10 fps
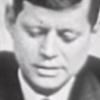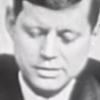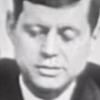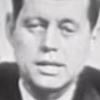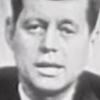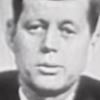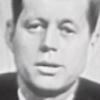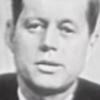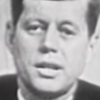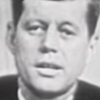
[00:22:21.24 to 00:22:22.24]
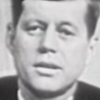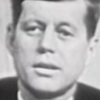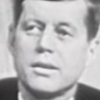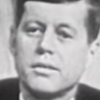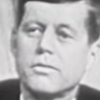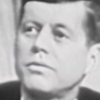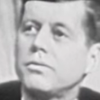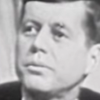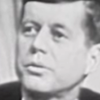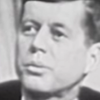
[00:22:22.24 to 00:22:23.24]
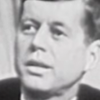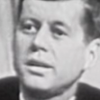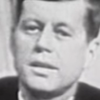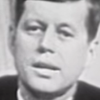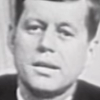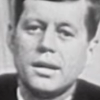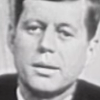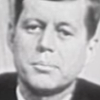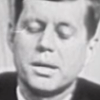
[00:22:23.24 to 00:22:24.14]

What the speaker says: as it's now 10:20 a.m.,